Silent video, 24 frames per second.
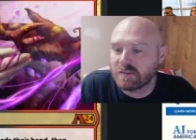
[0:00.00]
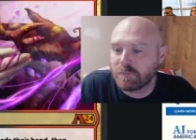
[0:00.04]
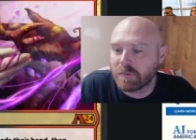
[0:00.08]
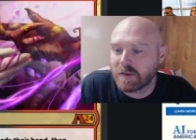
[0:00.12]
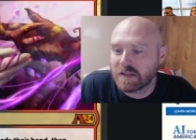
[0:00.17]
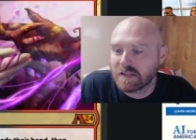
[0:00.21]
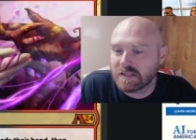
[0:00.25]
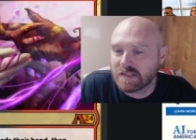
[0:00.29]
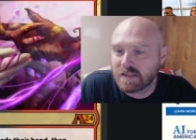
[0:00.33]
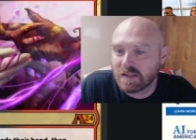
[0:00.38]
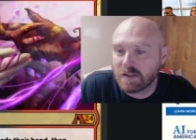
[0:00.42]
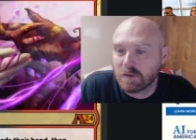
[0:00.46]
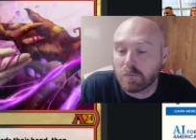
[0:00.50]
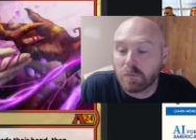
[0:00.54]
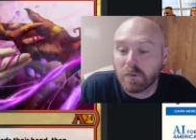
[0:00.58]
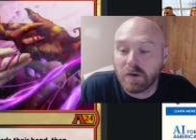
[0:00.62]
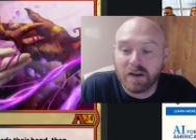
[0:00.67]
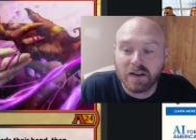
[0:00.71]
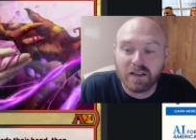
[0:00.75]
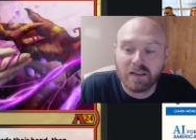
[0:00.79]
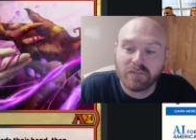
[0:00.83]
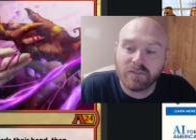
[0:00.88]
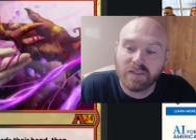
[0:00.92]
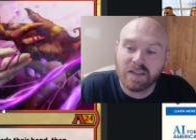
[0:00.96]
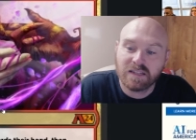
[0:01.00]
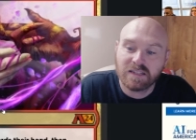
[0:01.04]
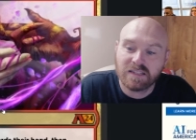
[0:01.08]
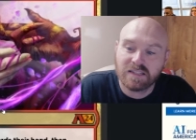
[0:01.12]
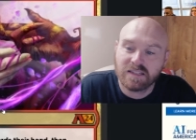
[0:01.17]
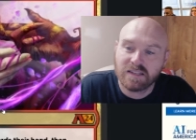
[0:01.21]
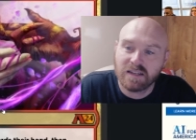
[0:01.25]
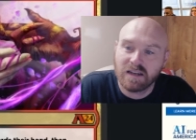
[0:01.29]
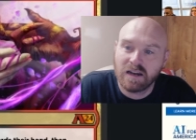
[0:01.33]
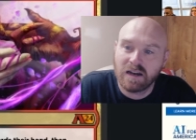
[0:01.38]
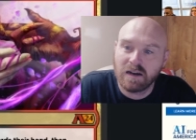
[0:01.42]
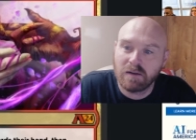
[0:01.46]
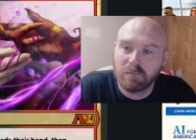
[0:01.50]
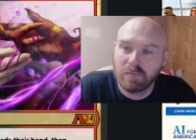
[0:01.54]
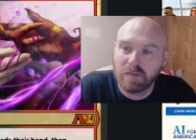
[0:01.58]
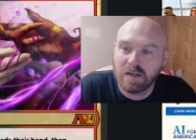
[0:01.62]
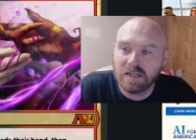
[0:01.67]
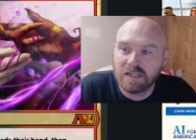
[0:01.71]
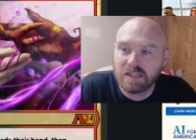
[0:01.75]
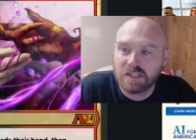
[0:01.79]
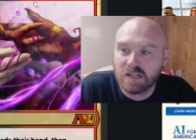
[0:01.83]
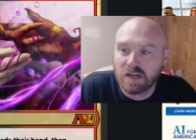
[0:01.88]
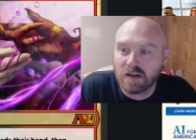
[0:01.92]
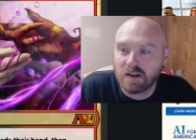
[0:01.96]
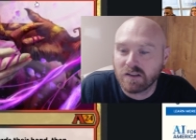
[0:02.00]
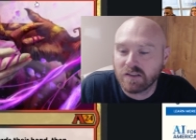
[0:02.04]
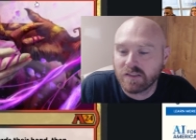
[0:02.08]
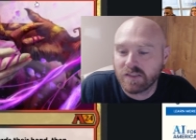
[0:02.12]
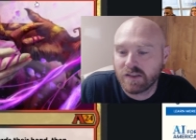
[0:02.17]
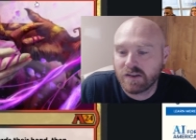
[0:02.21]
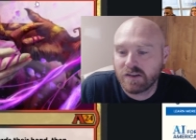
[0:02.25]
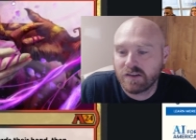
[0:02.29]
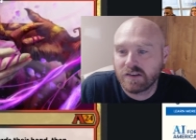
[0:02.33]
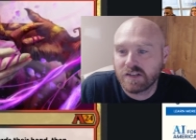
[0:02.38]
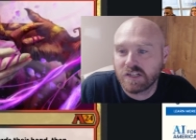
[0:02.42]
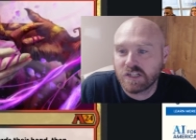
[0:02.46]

because of the wording of this. Juggle the